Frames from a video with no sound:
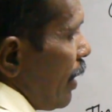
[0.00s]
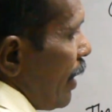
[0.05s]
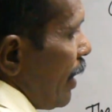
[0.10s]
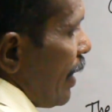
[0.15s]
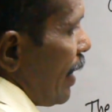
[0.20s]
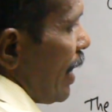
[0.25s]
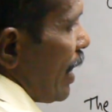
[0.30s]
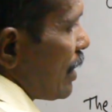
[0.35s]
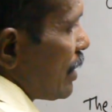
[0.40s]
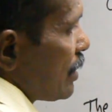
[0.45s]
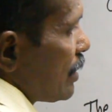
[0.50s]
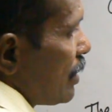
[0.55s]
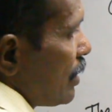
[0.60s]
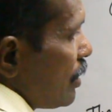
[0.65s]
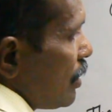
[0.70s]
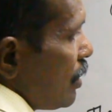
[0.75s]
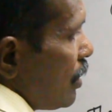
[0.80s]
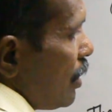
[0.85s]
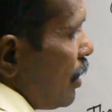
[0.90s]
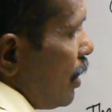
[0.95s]
x
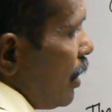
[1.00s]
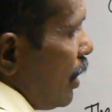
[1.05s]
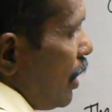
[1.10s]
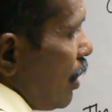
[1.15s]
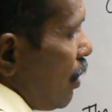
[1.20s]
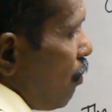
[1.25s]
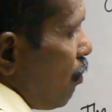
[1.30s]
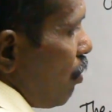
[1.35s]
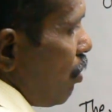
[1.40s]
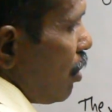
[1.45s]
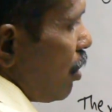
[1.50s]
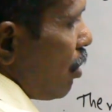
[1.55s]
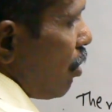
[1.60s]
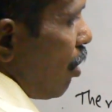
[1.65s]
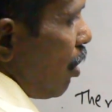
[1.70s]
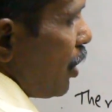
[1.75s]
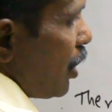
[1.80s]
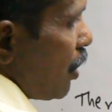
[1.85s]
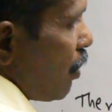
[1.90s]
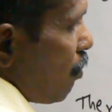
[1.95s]

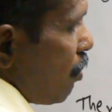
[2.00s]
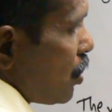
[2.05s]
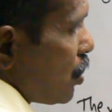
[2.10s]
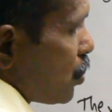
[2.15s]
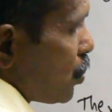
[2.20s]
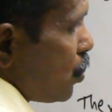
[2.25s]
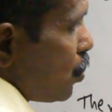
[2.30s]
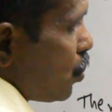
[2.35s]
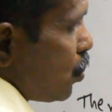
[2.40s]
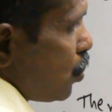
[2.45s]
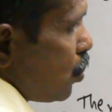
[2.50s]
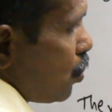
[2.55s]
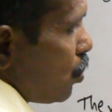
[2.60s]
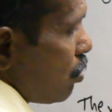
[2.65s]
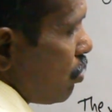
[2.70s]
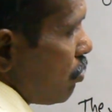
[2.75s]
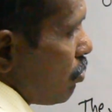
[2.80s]
not equals to 2.